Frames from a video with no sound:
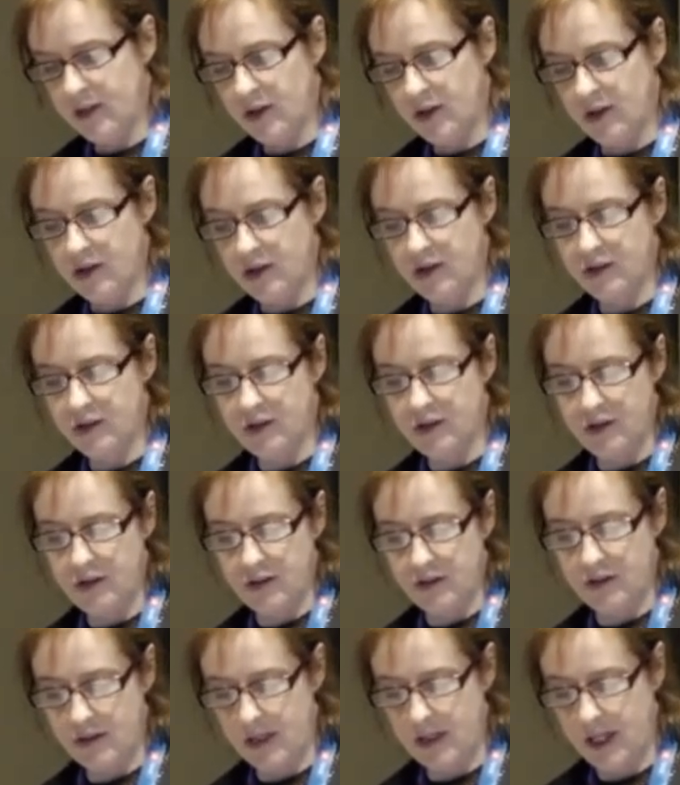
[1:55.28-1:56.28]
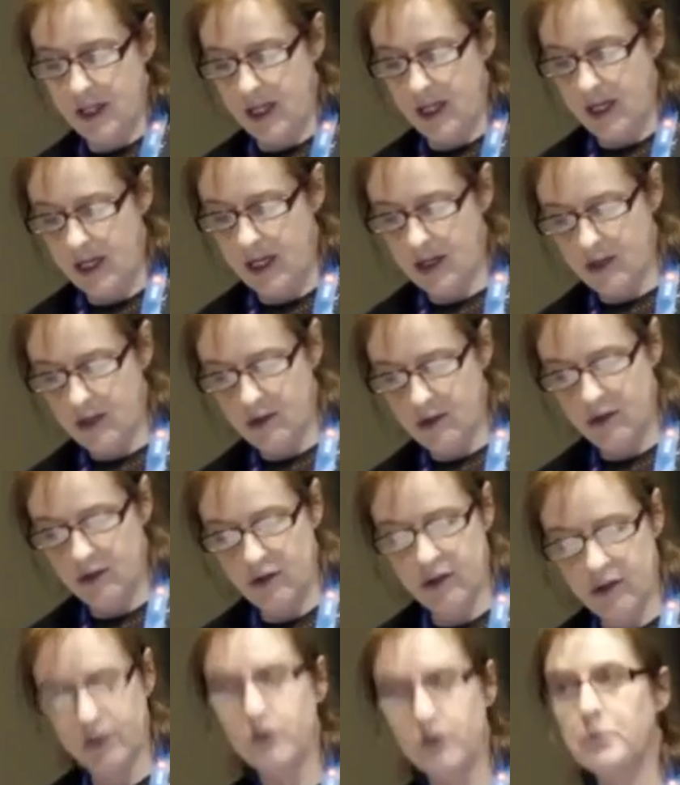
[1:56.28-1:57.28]
These occurrences
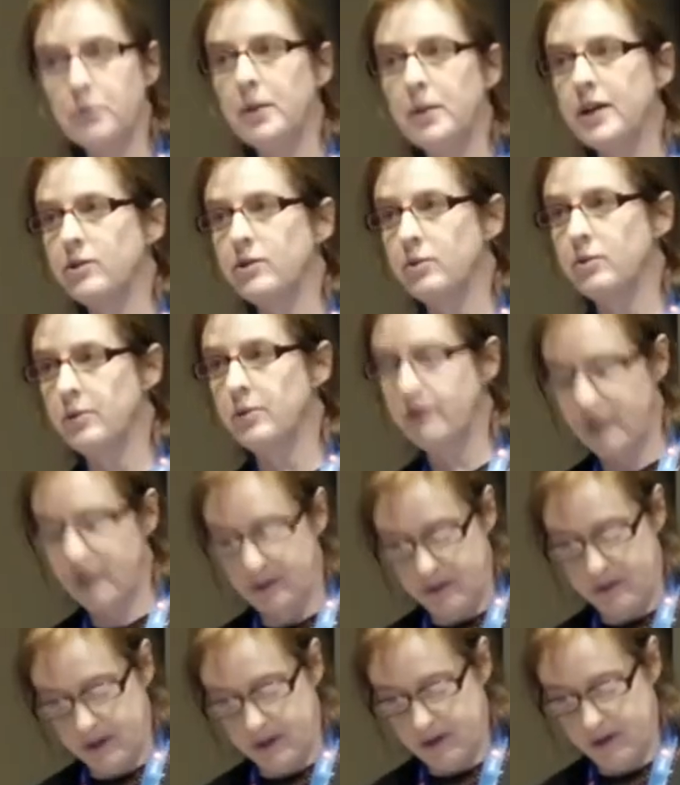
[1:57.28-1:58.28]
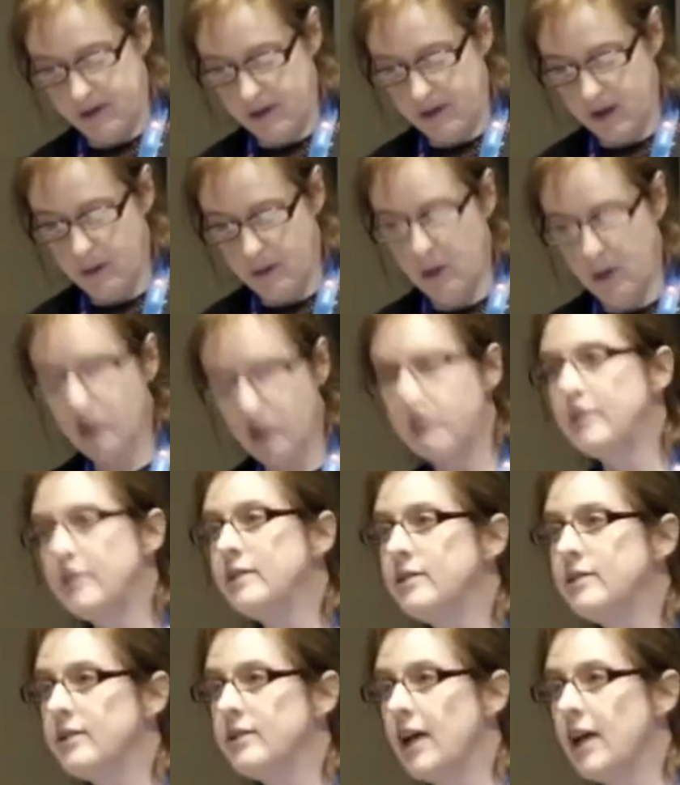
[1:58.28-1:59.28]
include a spectrum of different
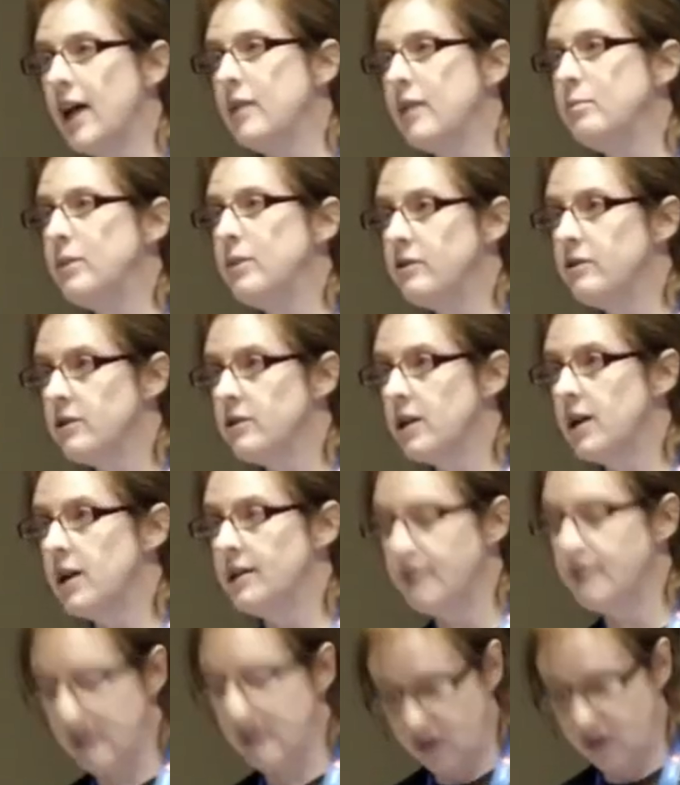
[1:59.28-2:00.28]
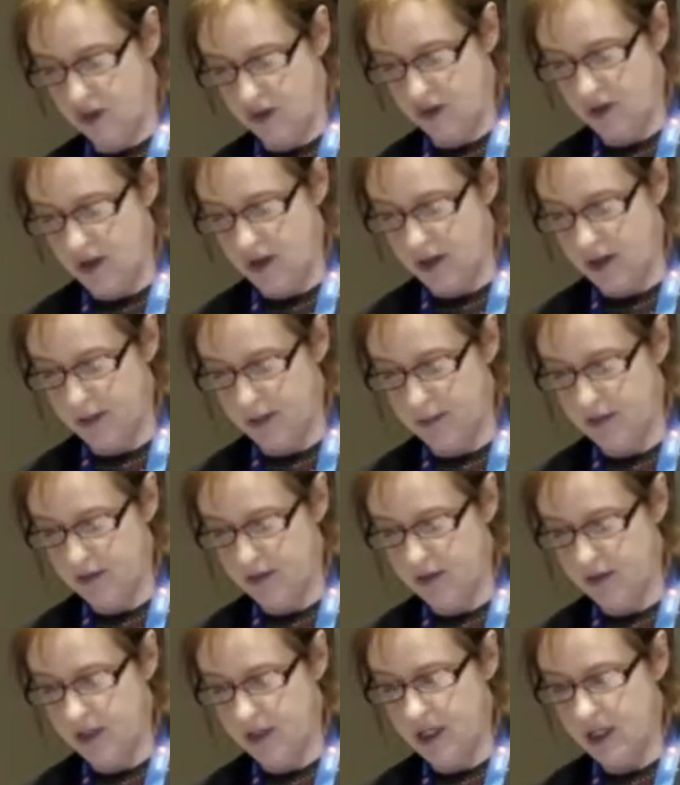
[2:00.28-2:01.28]
commodities and mineralisation
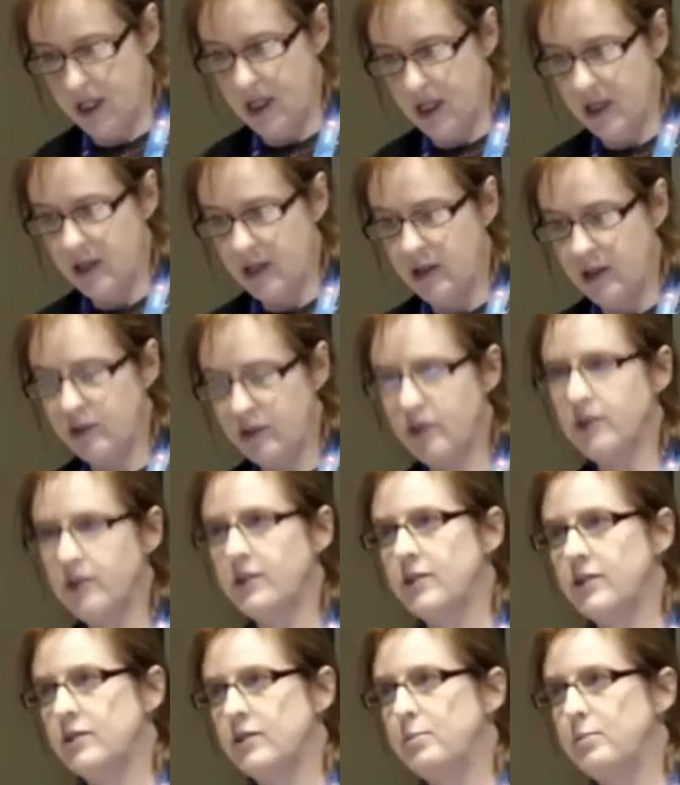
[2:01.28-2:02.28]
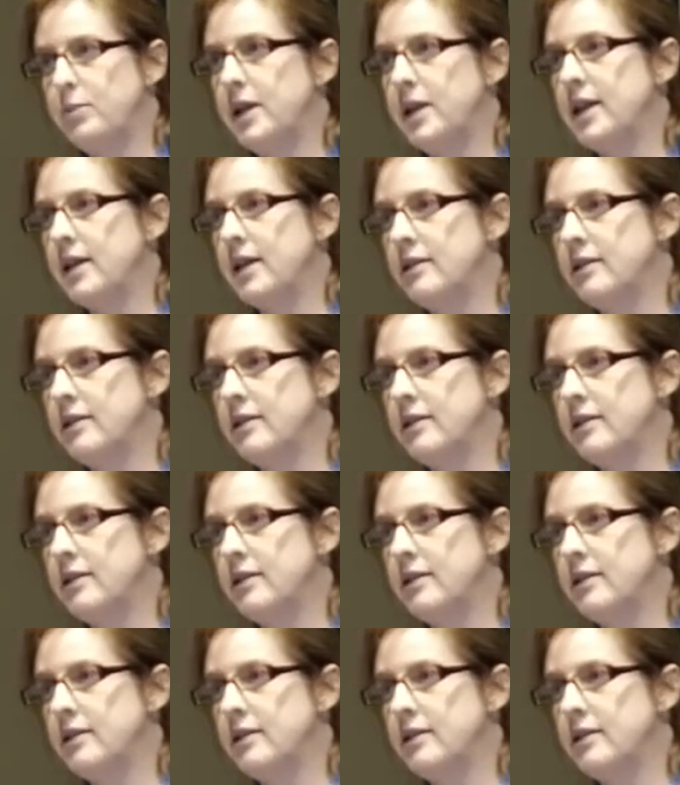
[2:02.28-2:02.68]
types. So this